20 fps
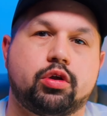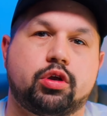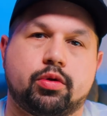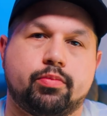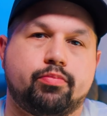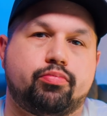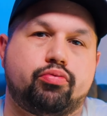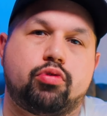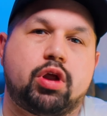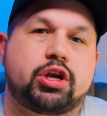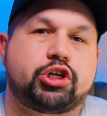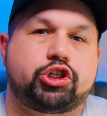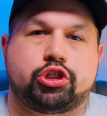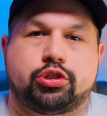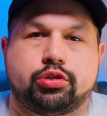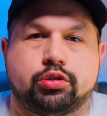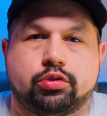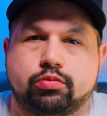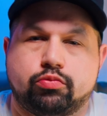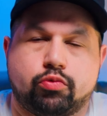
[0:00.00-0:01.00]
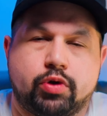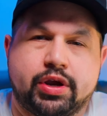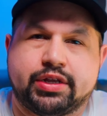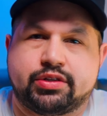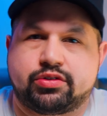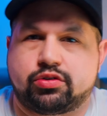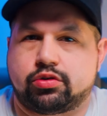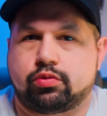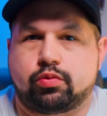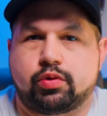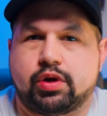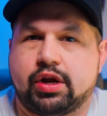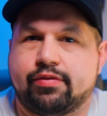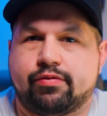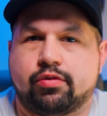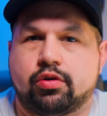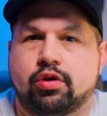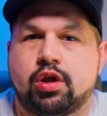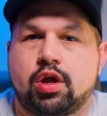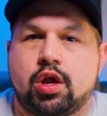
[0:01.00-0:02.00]
compression rates or
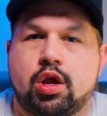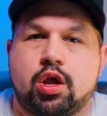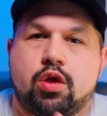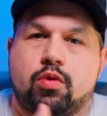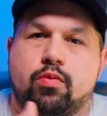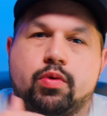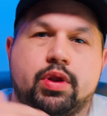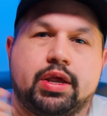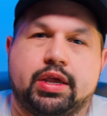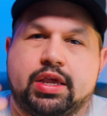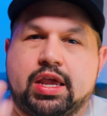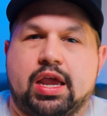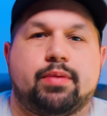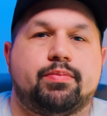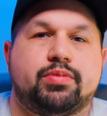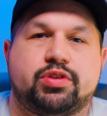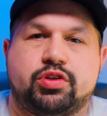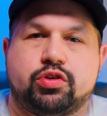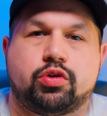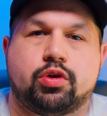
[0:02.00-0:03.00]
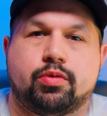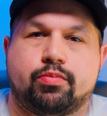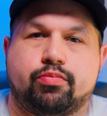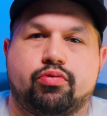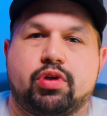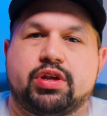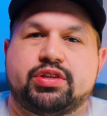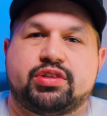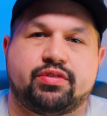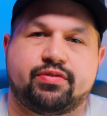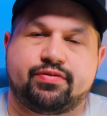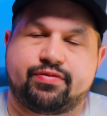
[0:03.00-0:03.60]
whatever when it came to compressing